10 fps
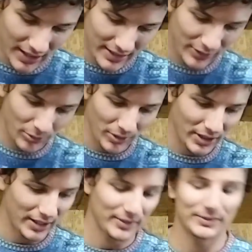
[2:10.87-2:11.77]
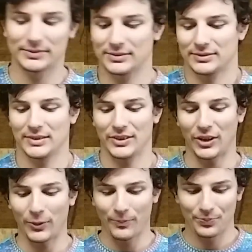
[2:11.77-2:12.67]
And that's what we get.
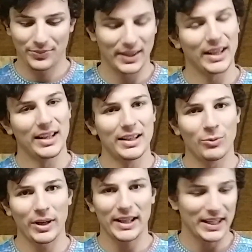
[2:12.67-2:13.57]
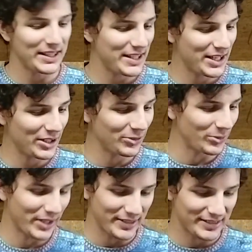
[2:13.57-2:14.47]
So what I got here,
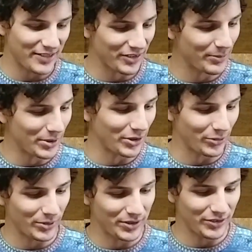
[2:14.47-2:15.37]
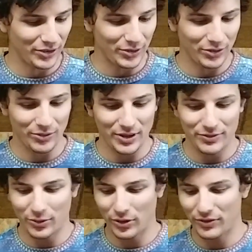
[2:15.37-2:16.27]
we got 7 components. 1, 2, 3,
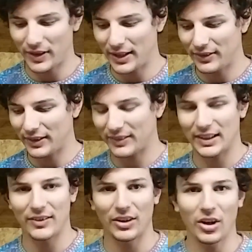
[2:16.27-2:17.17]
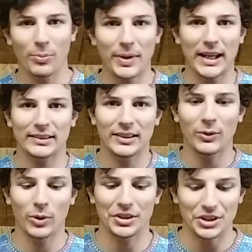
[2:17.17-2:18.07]
4, 5, 6, 7. All packed into
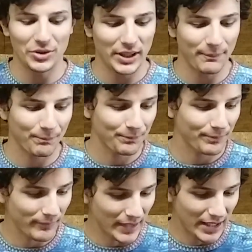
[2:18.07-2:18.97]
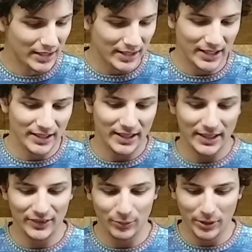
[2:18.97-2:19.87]
one unit. Kind of
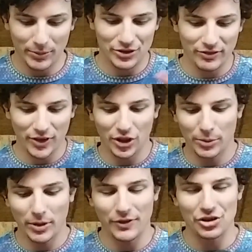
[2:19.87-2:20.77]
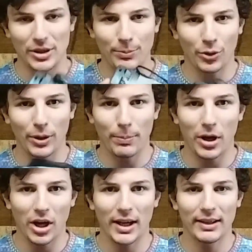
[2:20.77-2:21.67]
nice. Pretty much the volume of your Jetboil
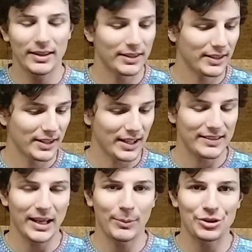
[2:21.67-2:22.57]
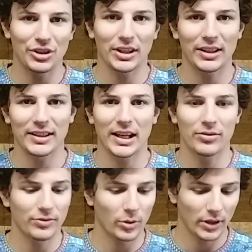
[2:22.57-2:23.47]
pot is how much you got to
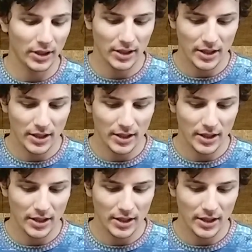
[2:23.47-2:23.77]
account for.